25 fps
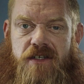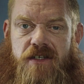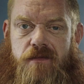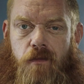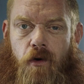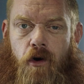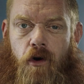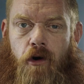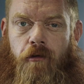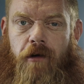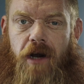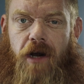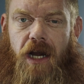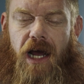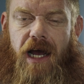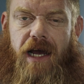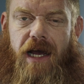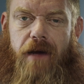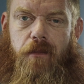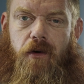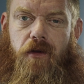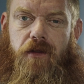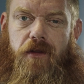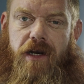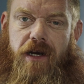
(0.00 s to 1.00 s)
is more
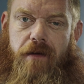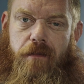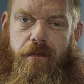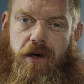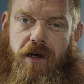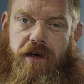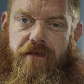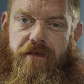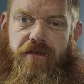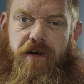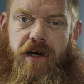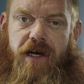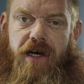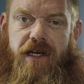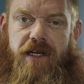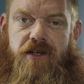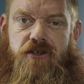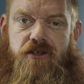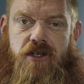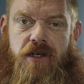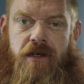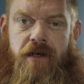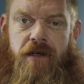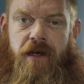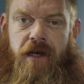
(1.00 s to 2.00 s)
reliable than a modified
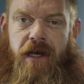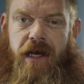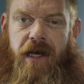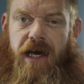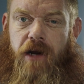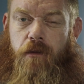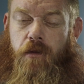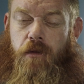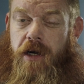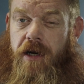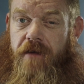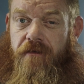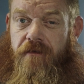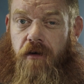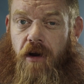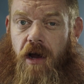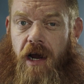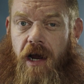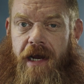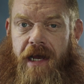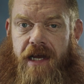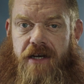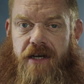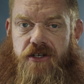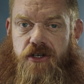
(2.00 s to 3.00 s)
engine, and when you're
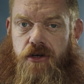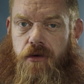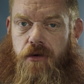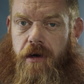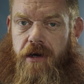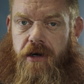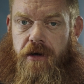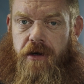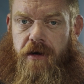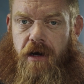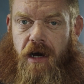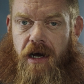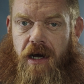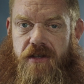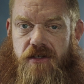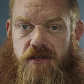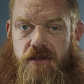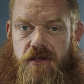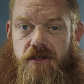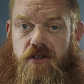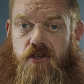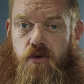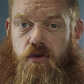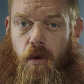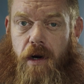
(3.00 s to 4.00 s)
flying at 200
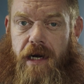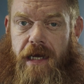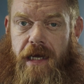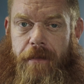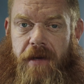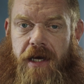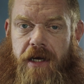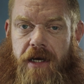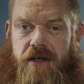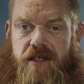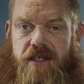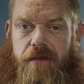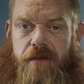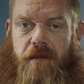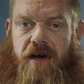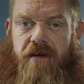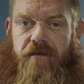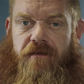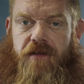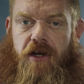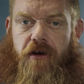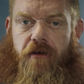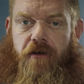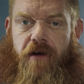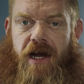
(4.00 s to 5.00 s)
knots, 20 meters
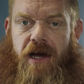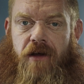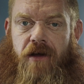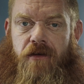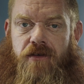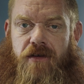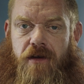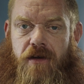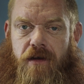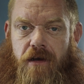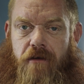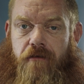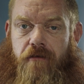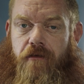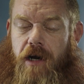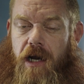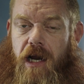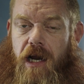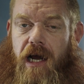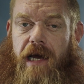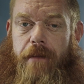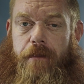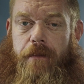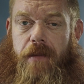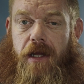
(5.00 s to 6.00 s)
above the ground,
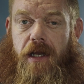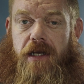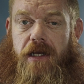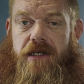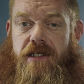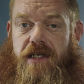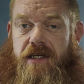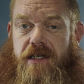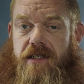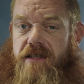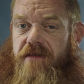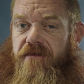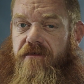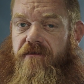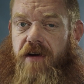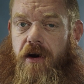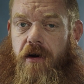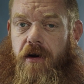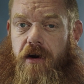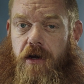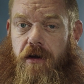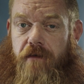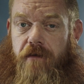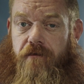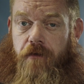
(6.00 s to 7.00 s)
reliability is a
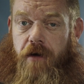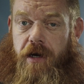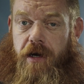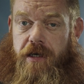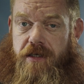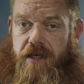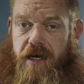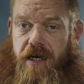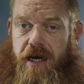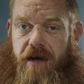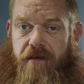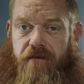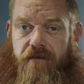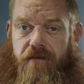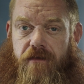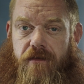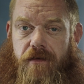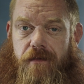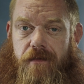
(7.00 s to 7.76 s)
very good friend to have.